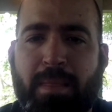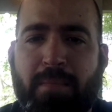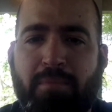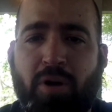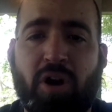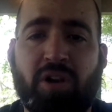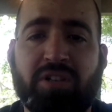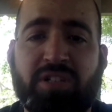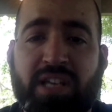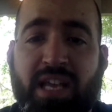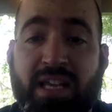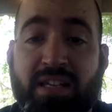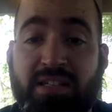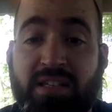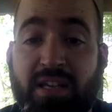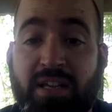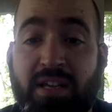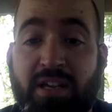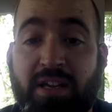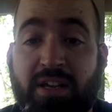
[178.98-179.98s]
Paul
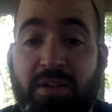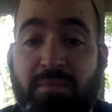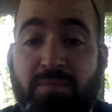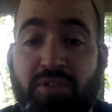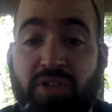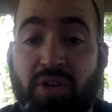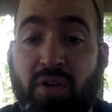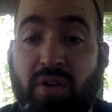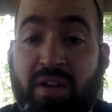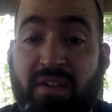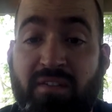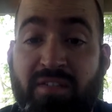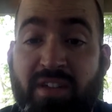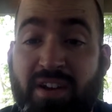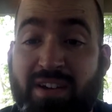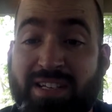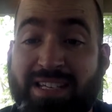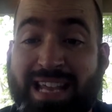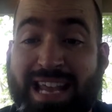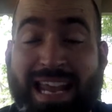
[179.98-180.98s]
says, So if
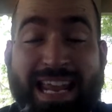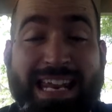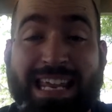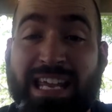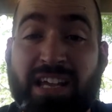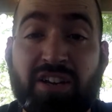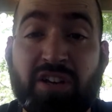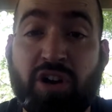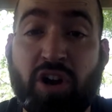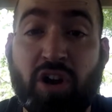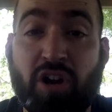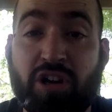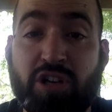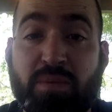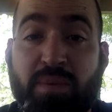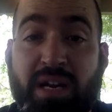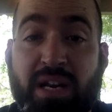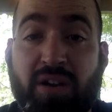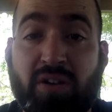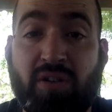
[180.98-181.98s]
there is any
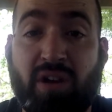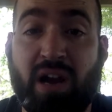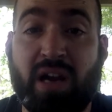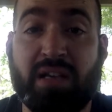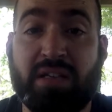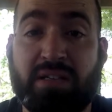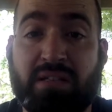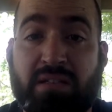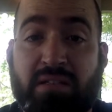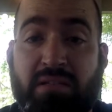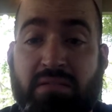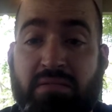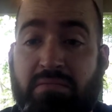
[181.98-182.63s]
encouragement in Christ,